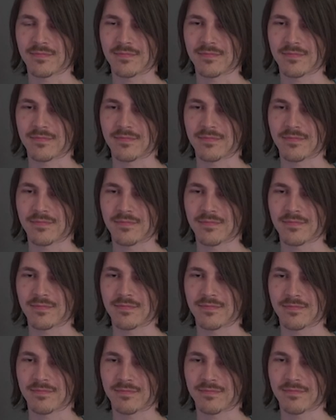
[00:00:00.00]

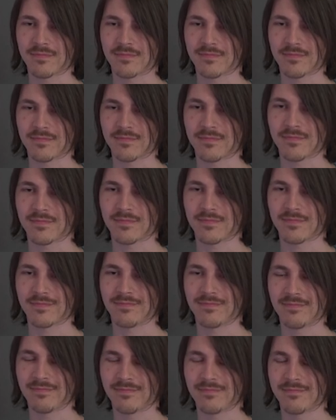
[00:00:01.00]

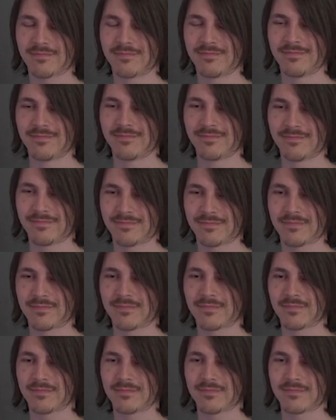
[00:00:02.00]

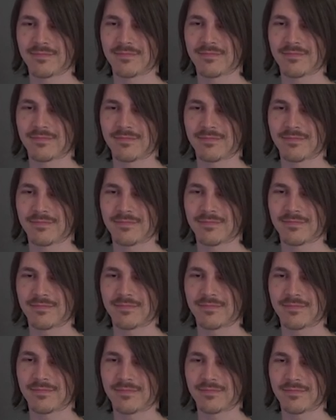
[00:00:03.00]

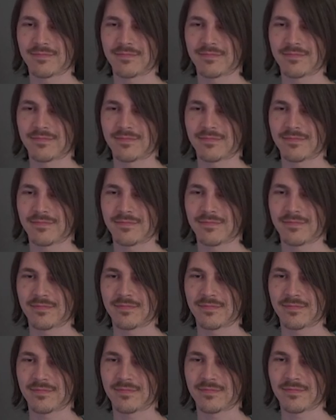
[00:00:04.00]

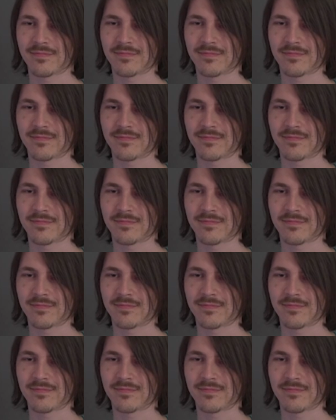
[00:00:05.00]
[no speech]